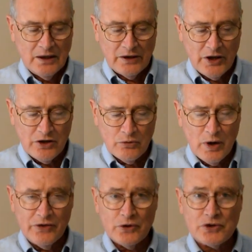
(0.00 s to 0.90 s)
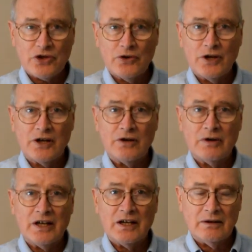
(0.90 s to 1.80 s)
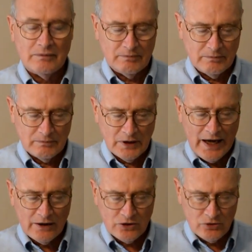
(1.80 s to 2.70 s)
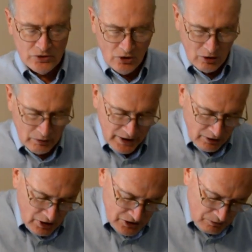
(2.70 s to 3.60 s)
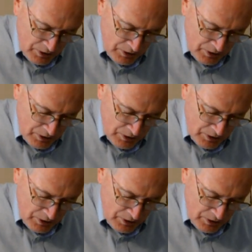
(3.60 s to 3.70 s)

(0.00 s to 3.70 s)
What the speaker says: And then you run those 30-degree latitudes all the way across the